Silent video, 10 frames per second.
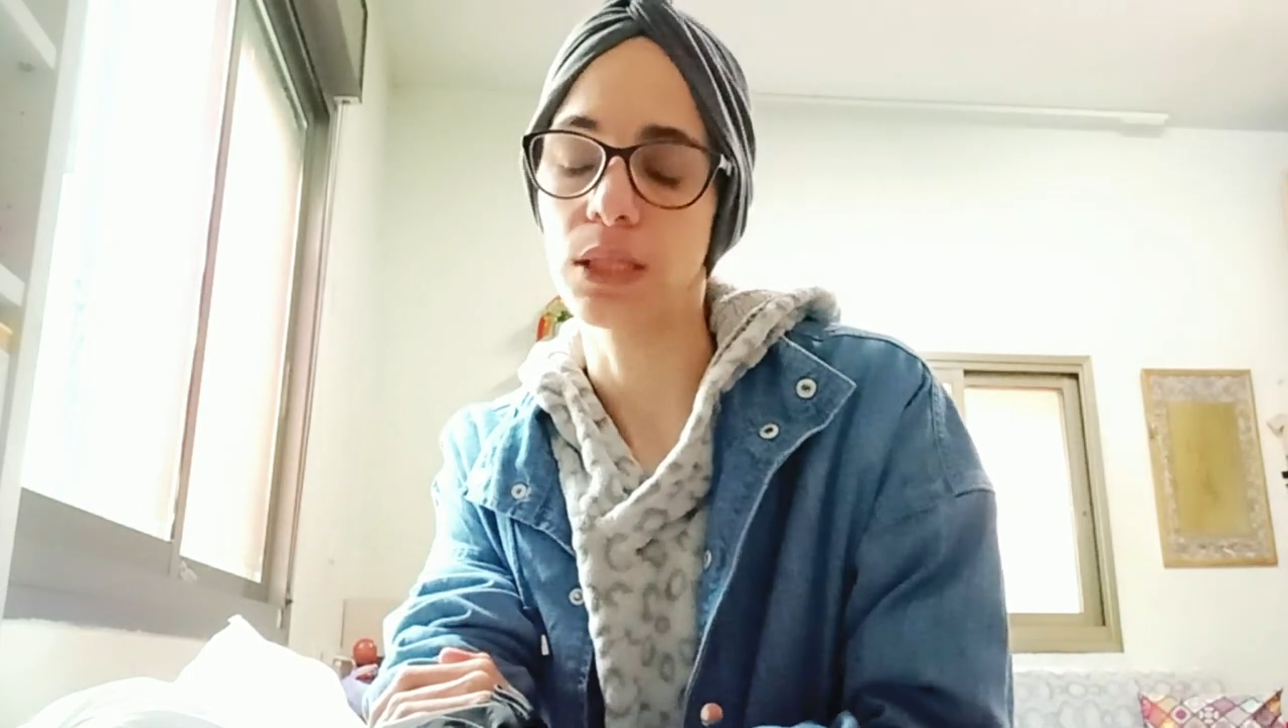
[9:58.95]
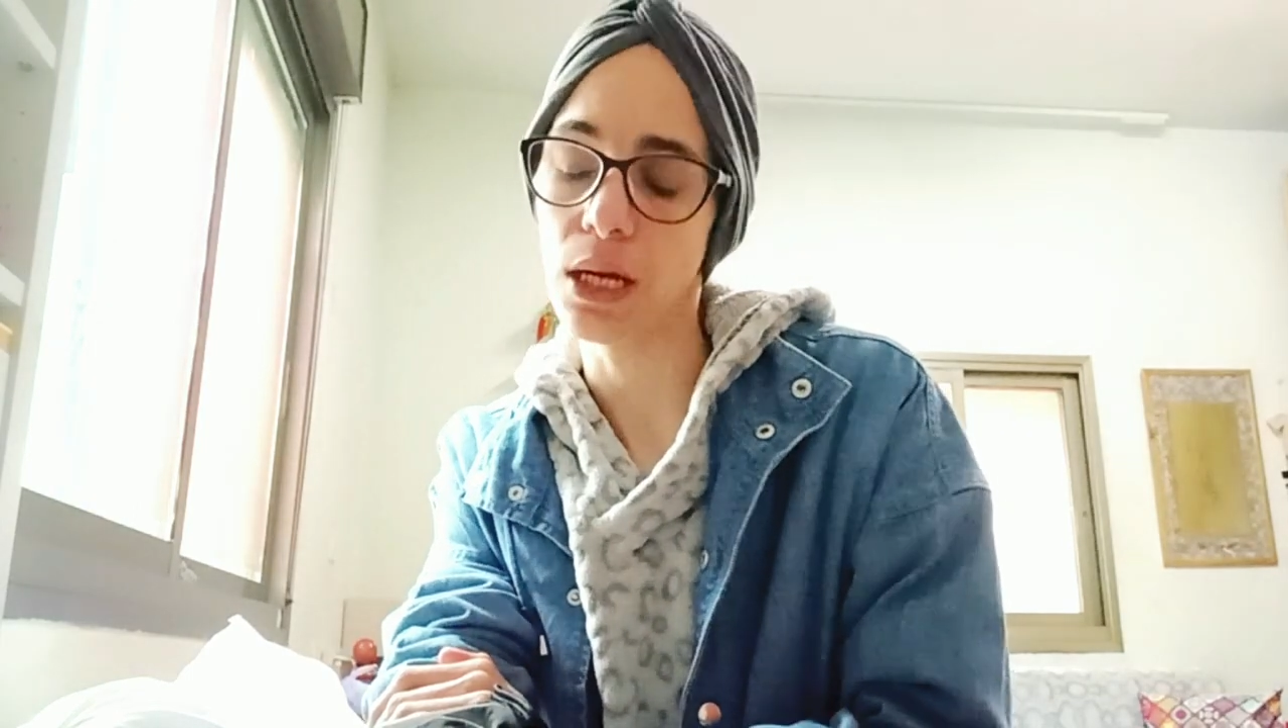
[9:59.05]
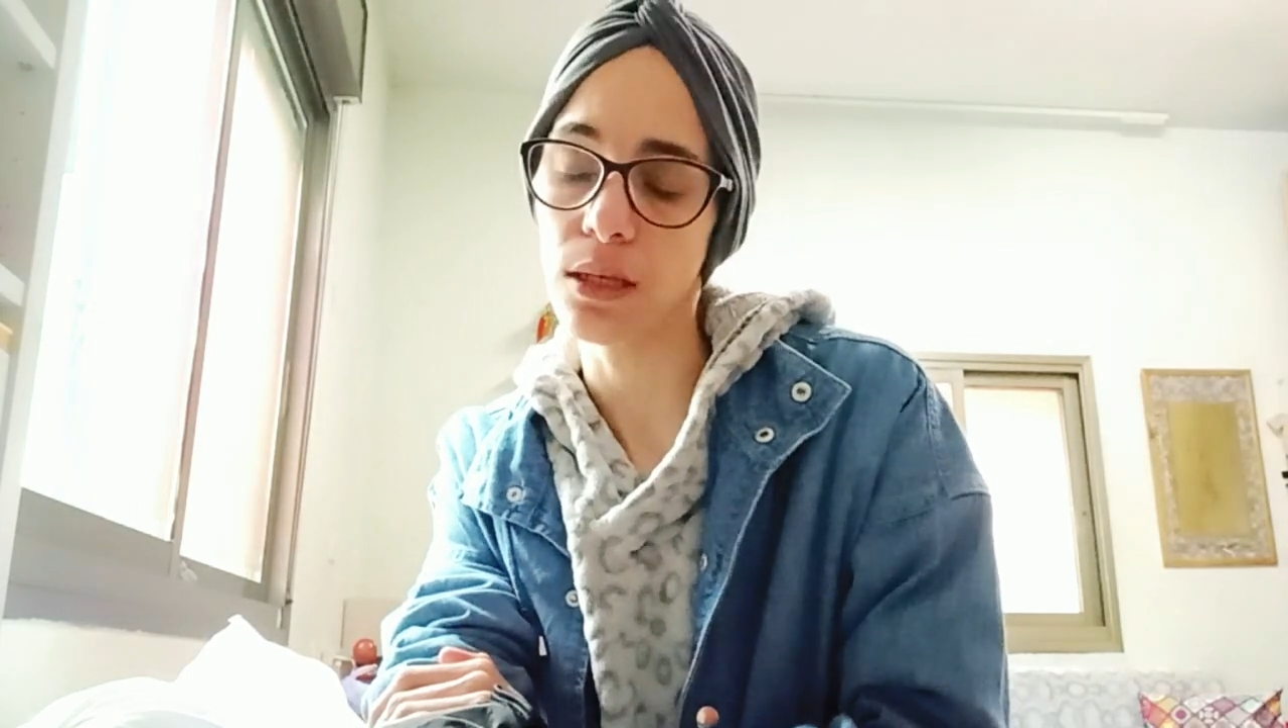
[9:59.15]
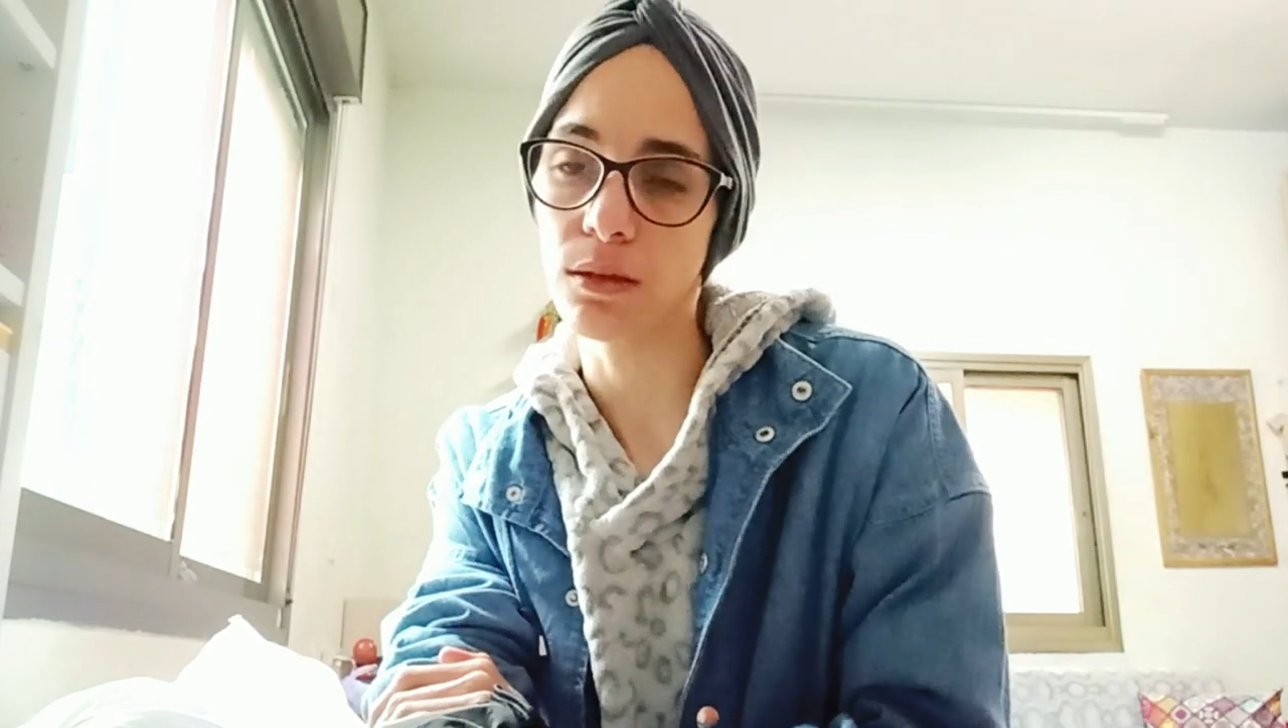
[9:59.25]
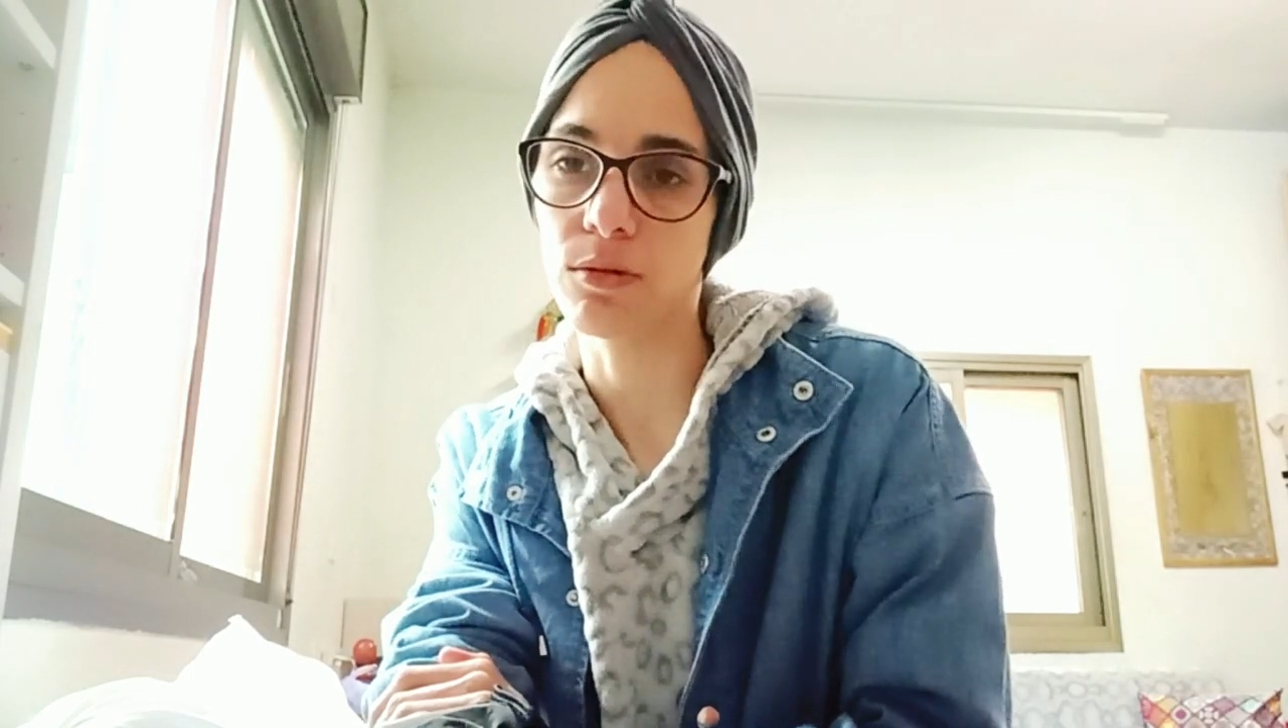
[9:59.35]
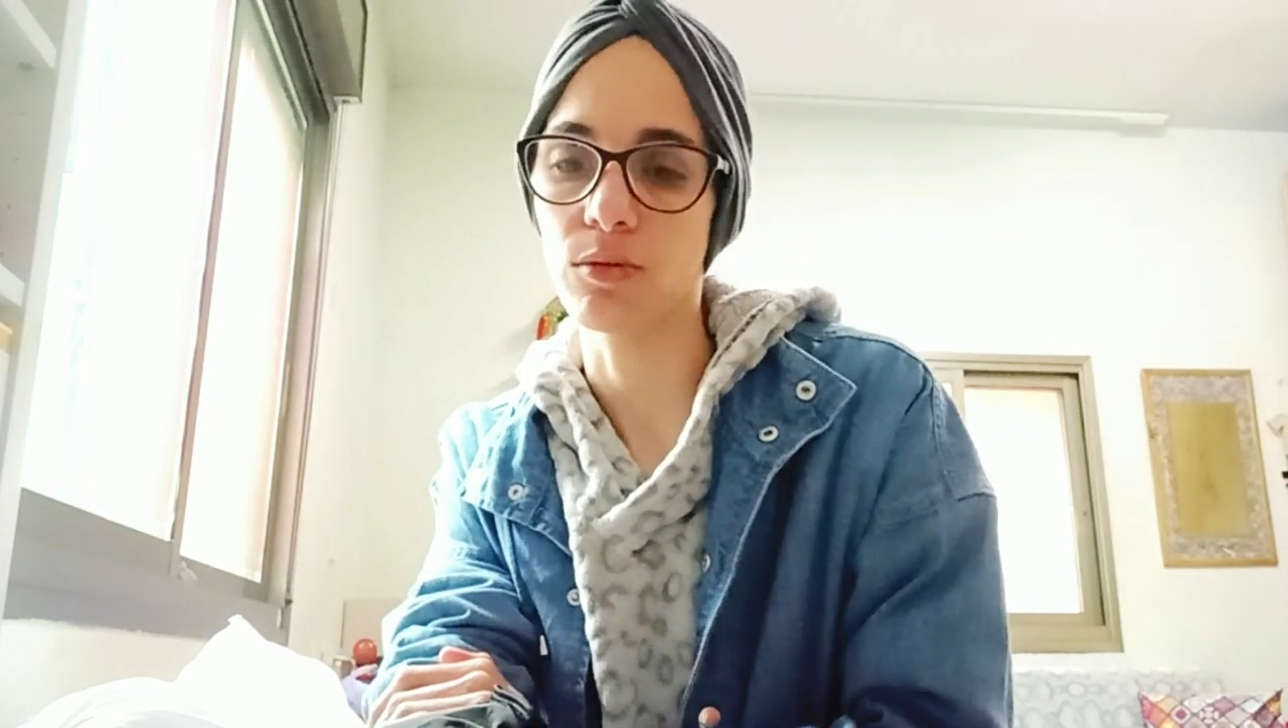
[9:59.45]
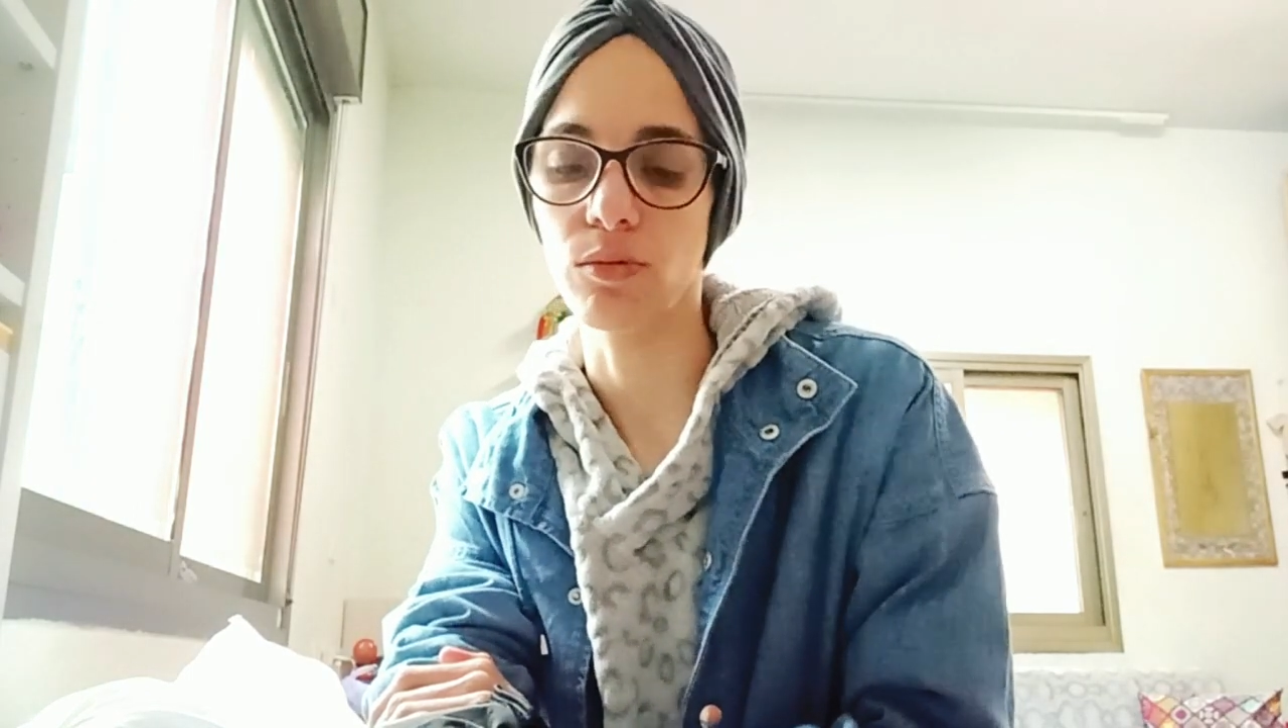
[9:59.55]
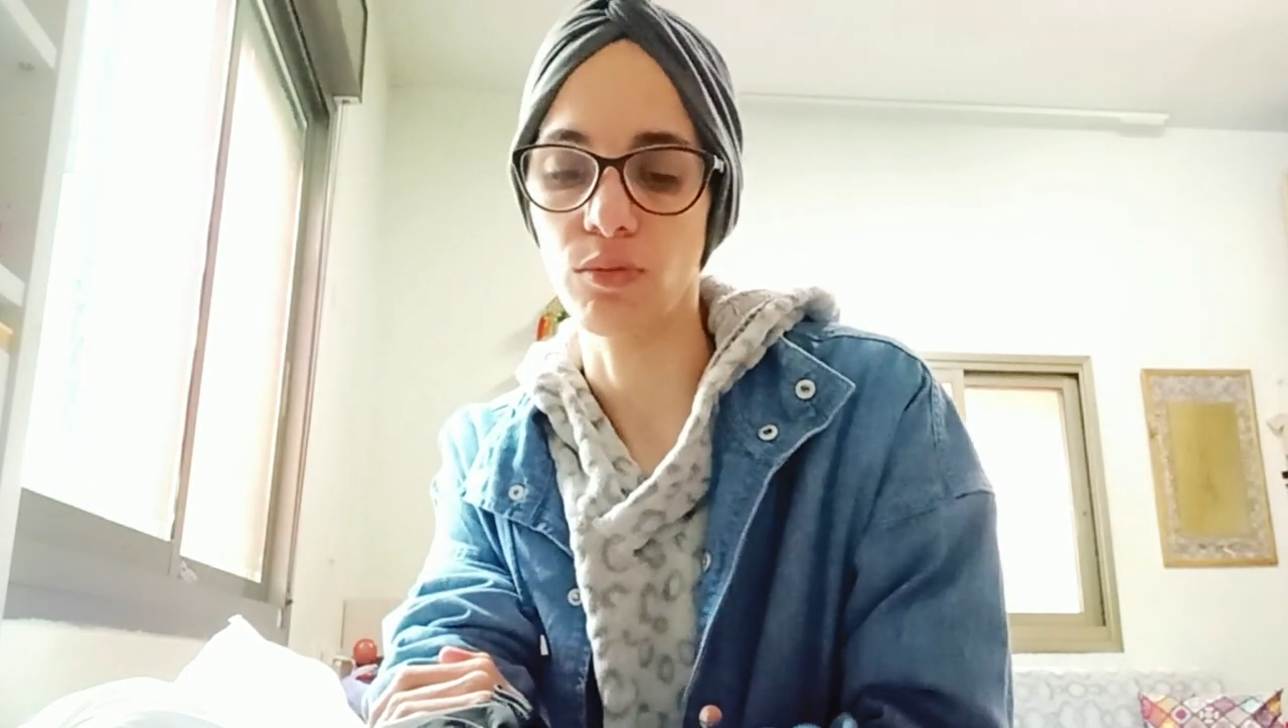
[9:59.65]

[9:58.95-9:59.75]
son to